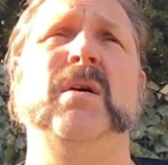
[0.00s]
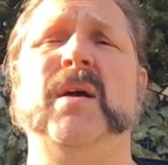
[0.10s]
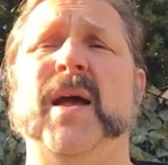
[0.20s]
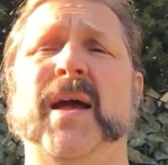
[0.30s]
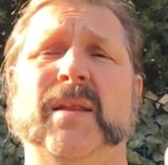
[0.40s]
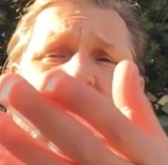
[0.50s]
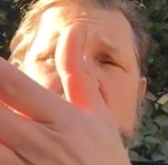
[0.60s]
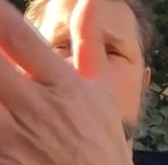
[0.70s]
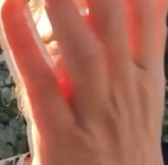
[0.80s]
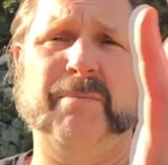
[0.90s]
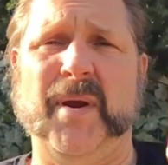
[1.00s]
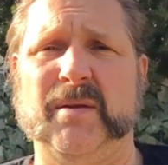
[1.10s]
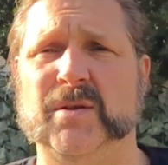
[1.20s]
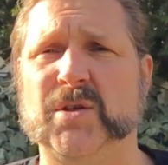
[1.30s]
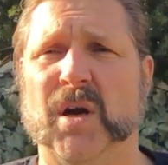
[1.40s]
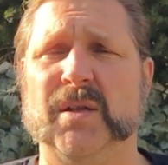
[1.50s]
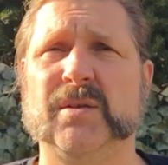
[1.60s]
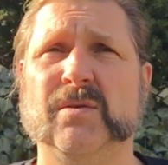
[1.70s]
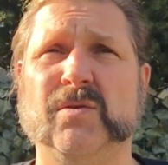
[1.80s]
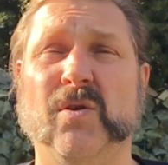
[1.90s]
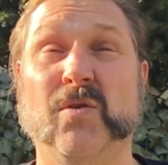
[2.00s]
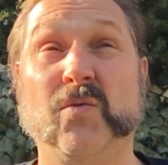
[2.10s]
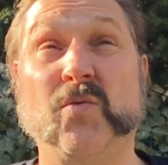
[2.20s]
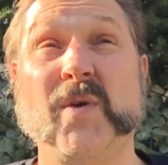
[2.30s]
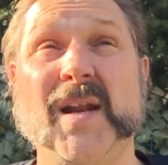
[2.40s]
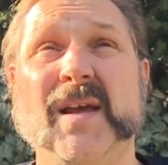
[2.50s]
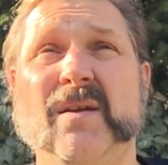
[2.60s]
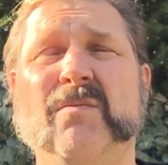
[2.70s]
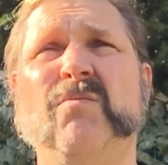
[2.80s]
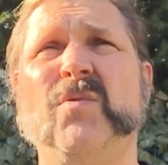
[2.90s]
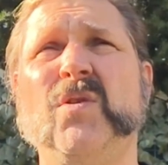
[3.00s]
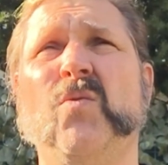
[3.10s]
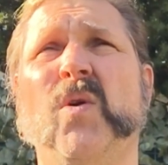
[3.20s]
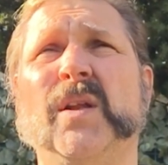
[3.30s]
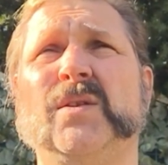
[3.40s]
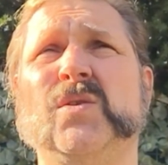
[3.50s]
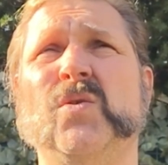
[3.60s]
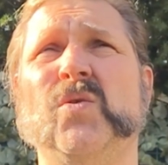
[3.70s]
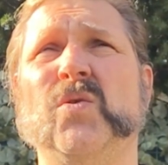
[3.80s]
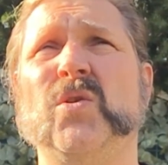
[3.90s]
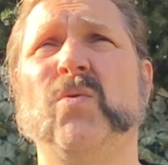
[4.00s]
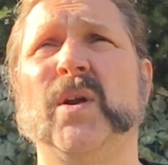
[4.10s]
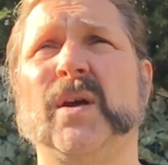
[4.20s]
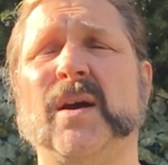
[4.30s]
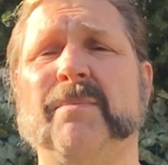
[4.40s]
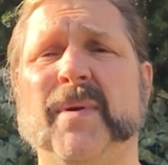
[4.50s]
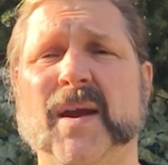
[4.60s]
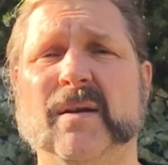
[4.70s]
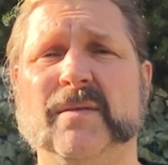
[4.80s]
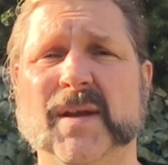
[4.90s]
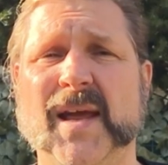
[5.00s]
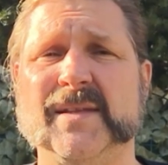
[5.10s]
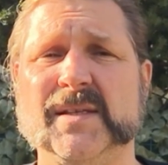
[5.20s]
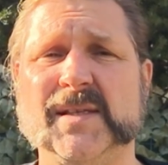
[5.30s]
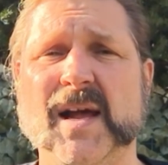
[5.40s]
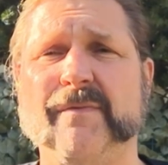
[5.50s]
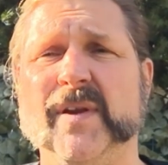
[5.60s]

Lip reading: and compare the charts. So really, you want to compare the lens itself.